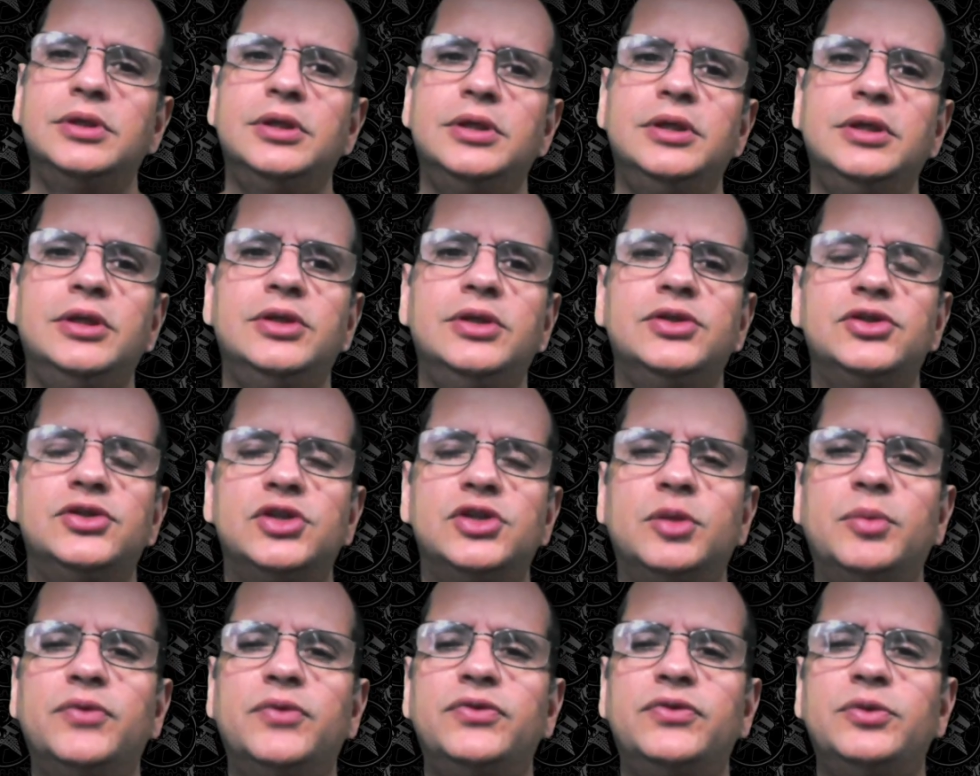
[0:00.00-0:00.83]
Some
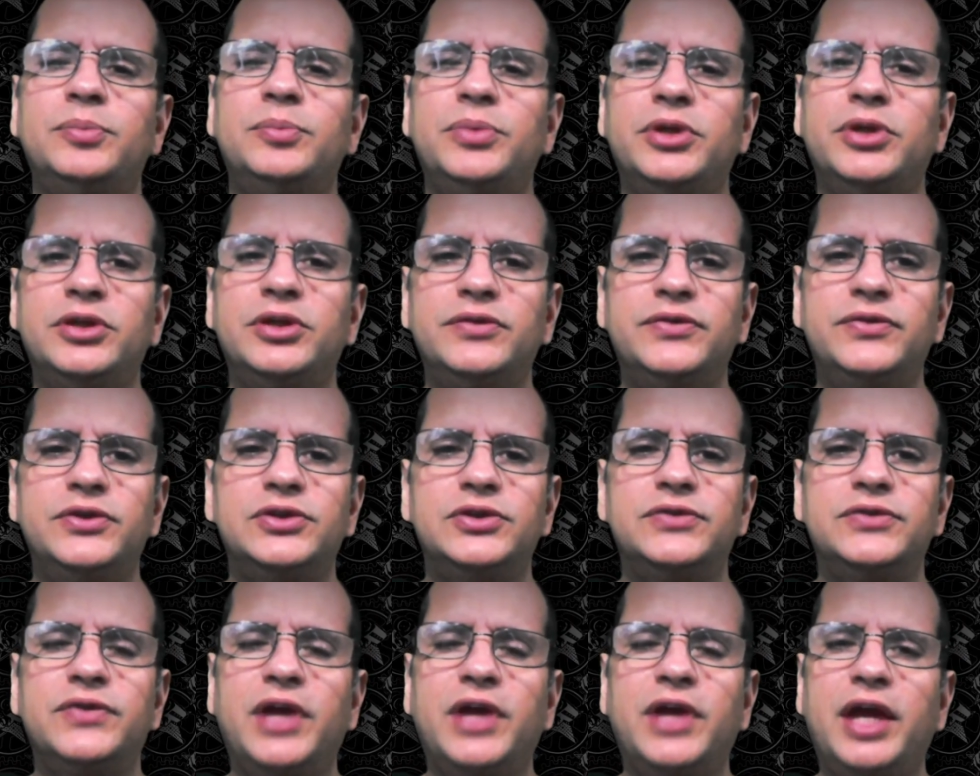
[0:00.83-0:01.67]
of the benefits of
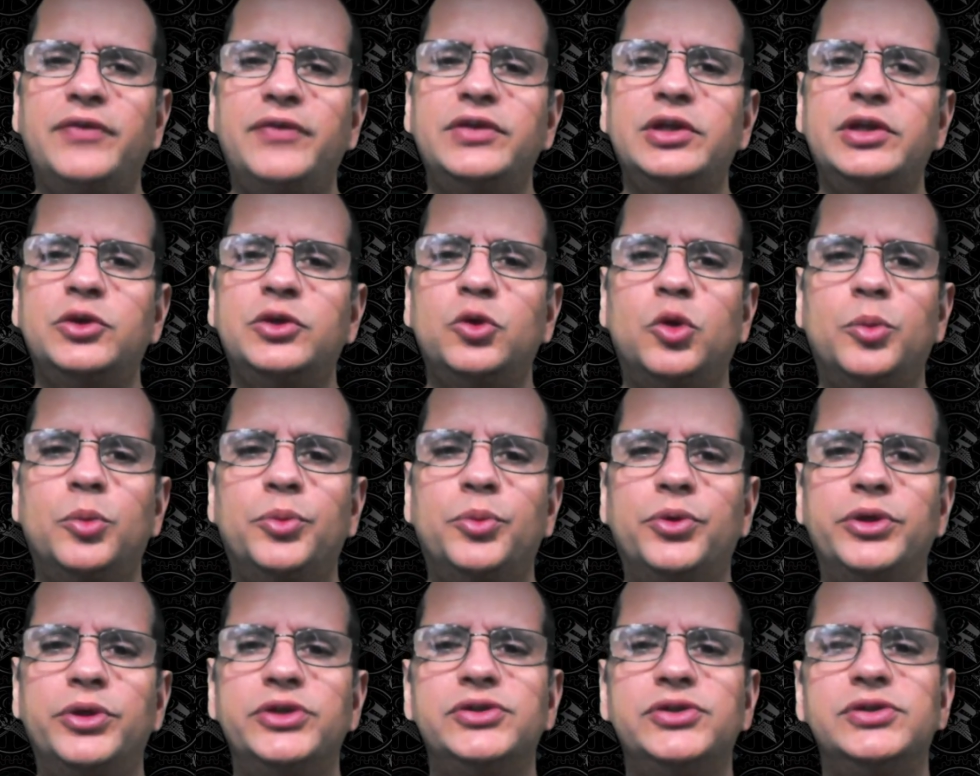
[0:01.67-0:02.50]
having a
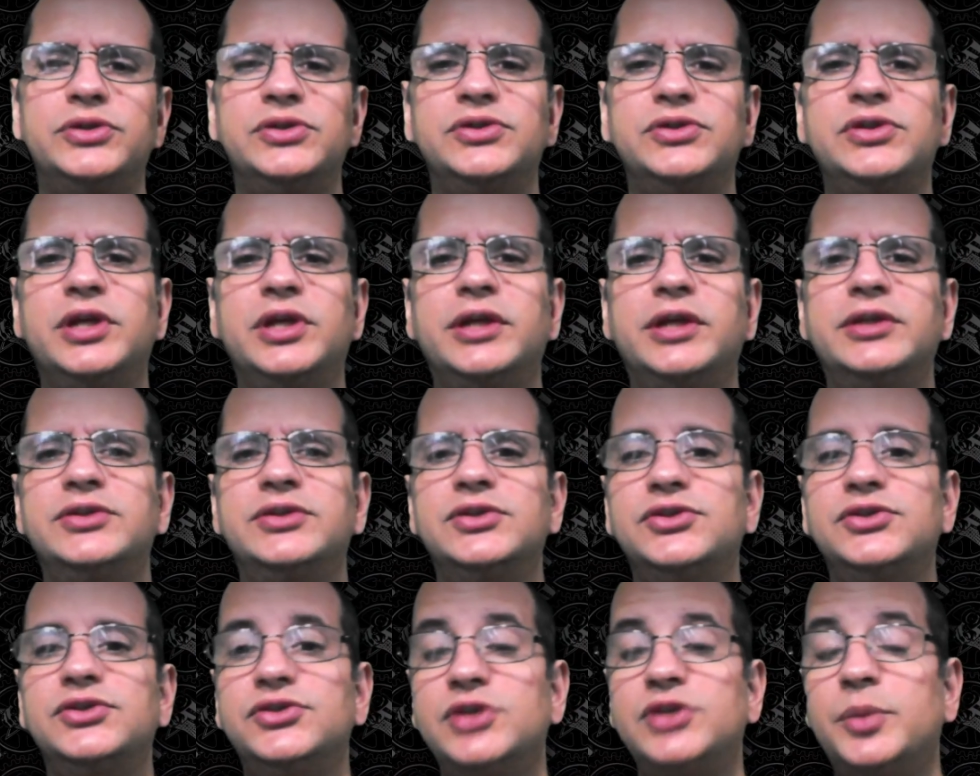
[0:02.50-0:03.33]
corporation is that it's a
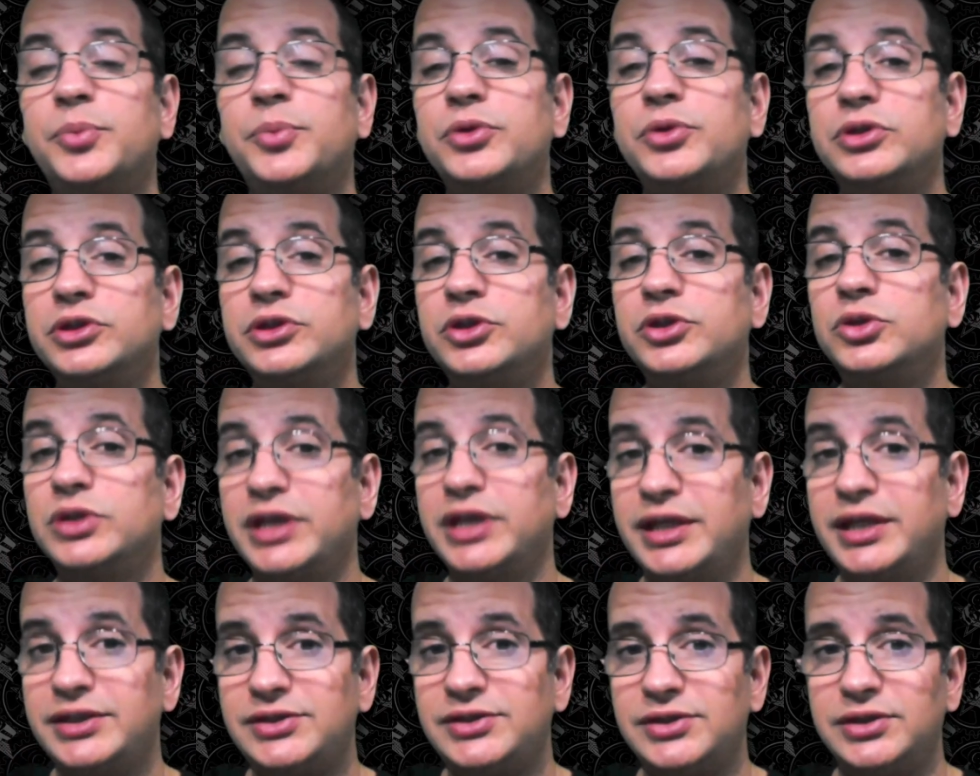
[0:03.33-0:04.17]
separate legal
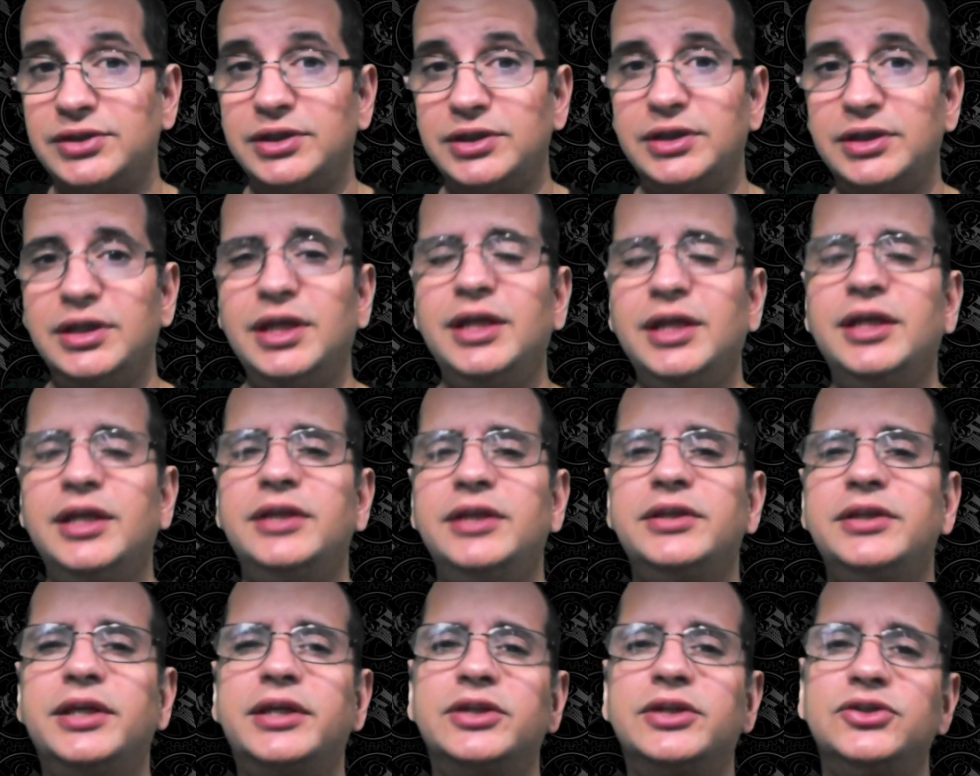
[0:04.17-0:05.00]
entity
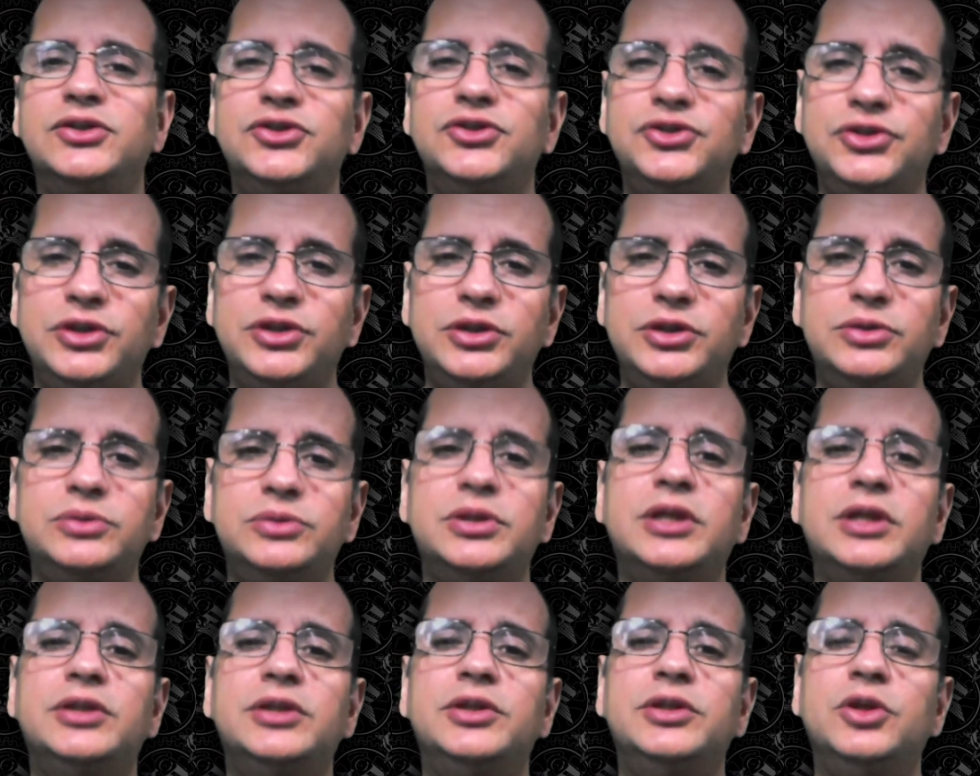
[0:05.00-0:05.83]
that can shield
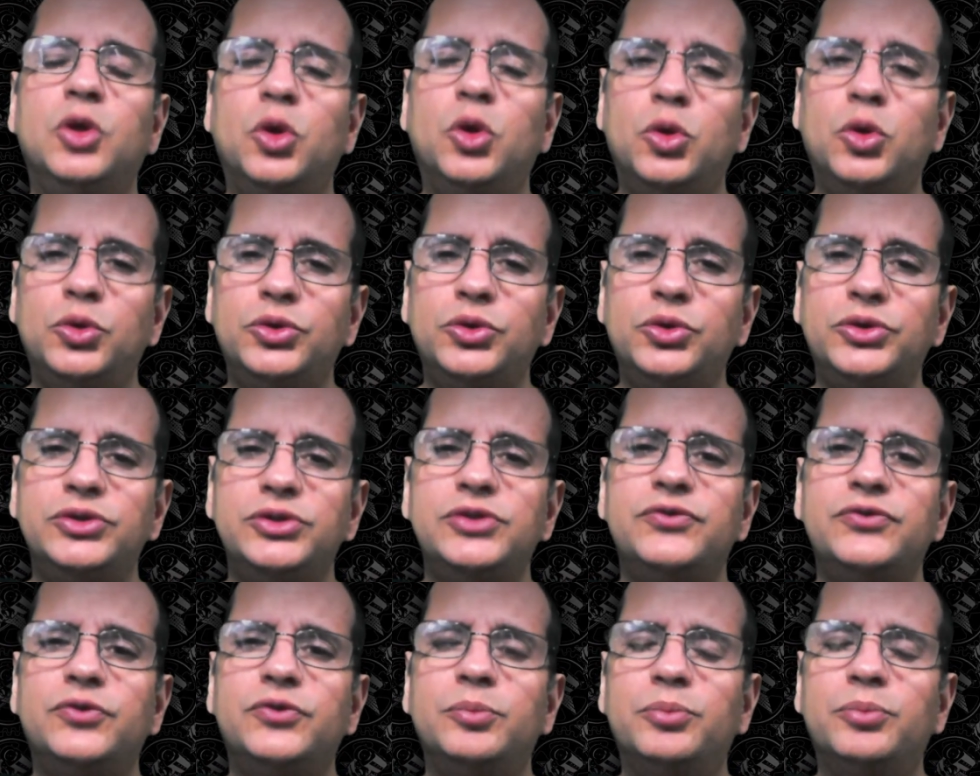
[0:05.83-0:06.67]
the owners
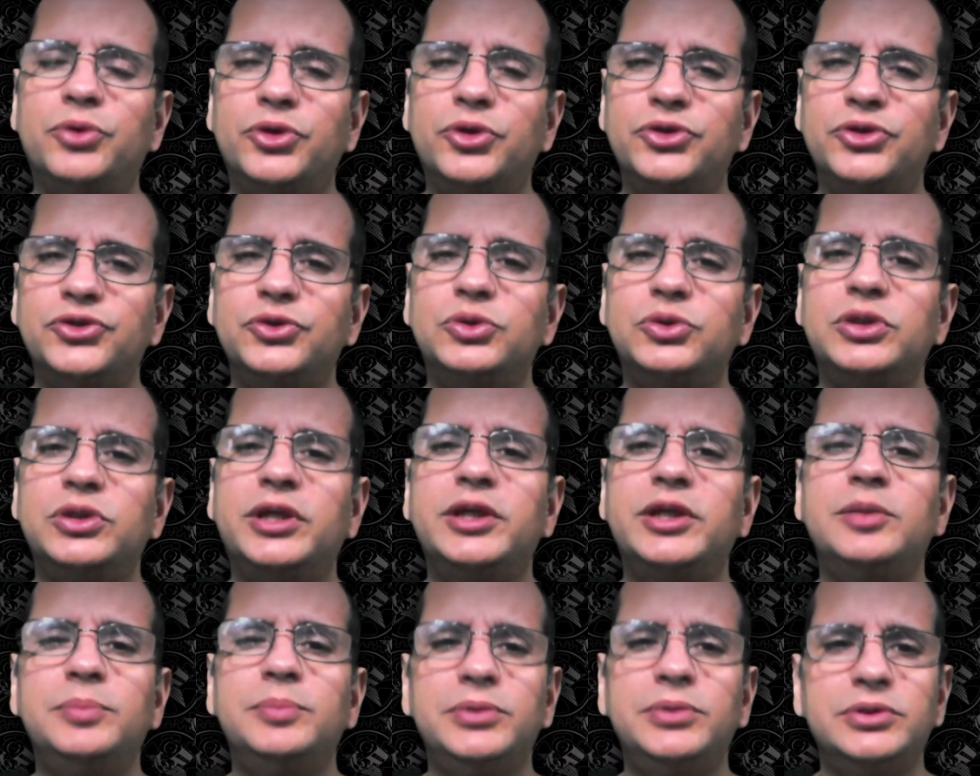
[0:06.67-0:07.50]
from personal
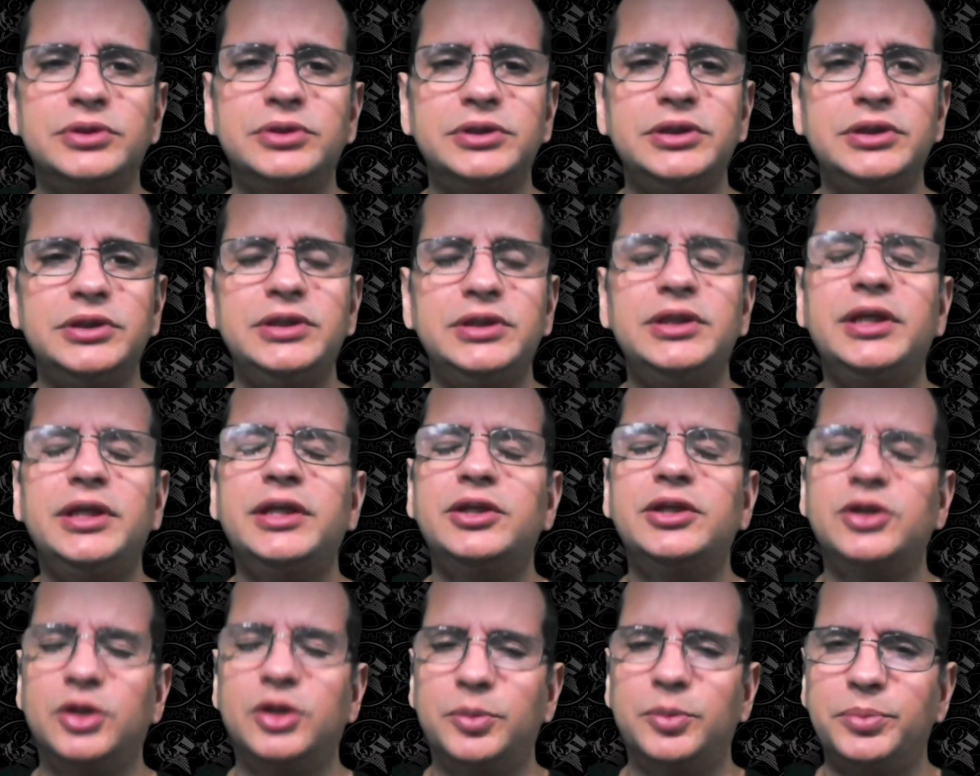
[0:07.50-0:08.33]
liability and
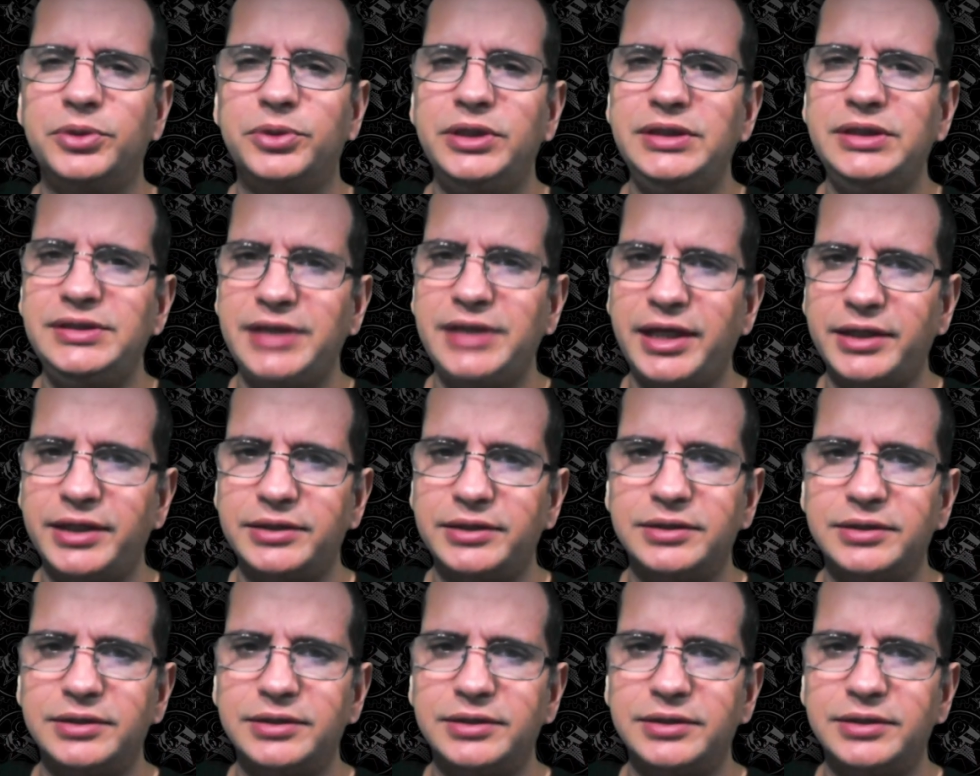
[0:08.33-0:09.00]
company debt.